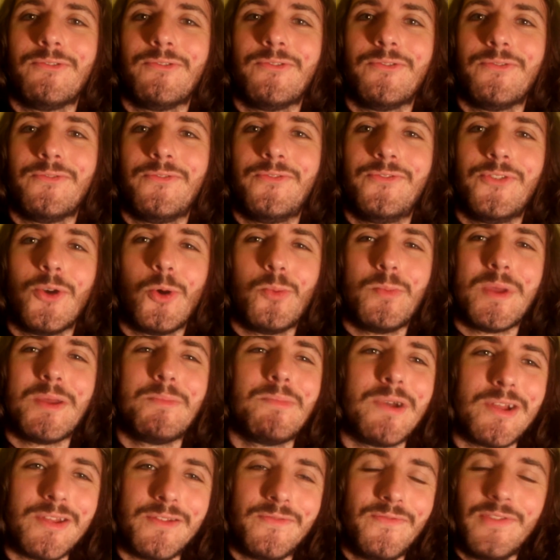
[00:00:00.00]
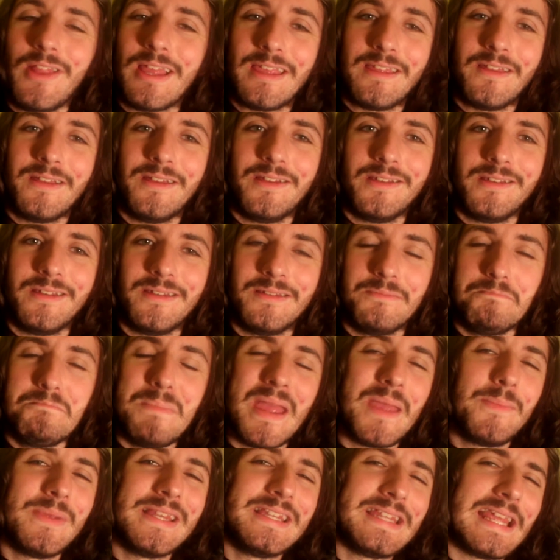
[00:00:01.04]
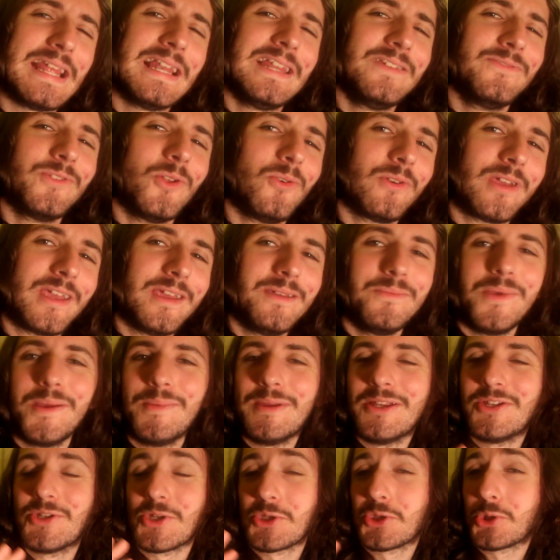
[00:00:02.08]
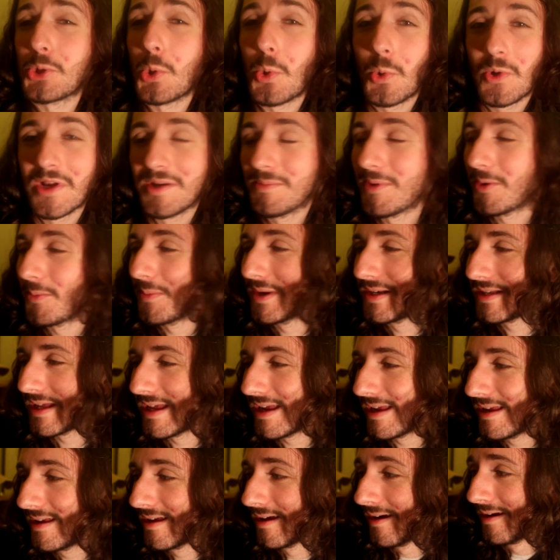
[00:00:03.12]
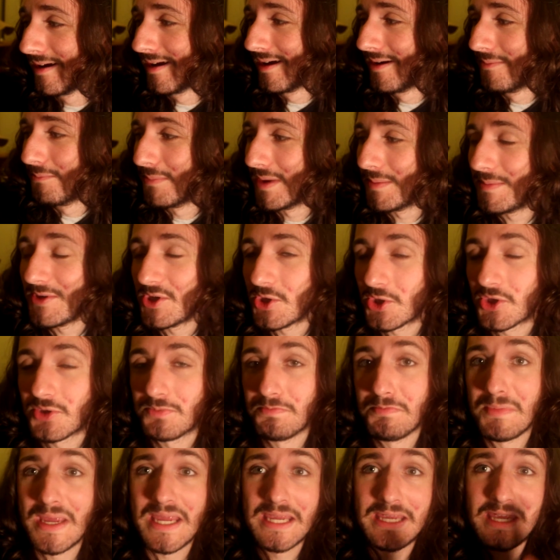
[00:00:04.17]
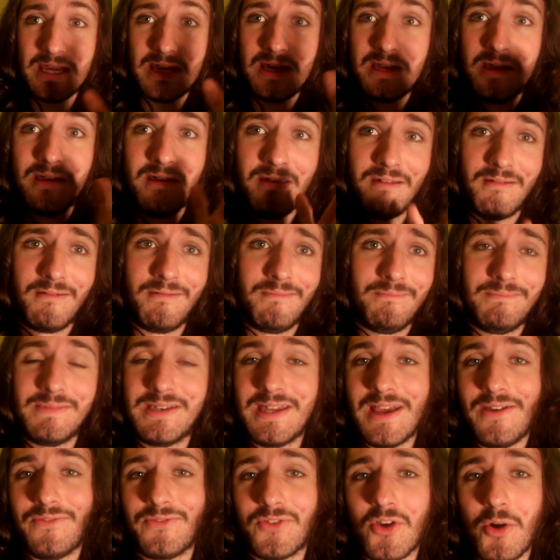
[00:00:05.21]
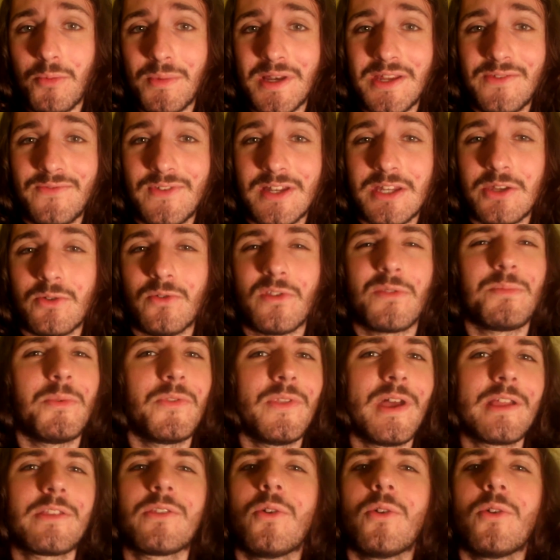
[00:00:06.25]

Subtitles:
filming my, like, maybe daily vlogging, maybe just talking about my day, maybe just making daft comedy videos, but that's